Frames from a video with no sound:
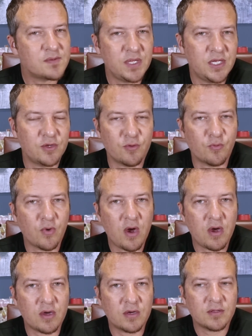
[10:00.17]
mean you're
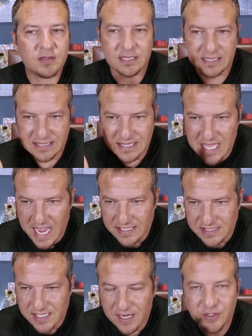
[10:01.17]
wrong.
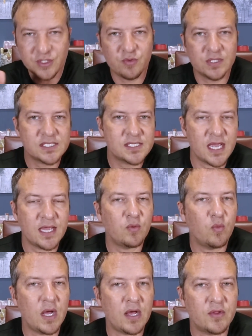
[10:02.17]
That's how you assign
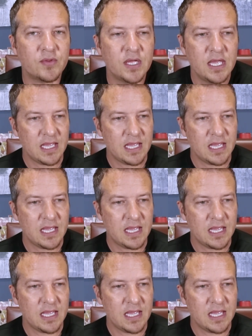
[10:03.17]
wealth.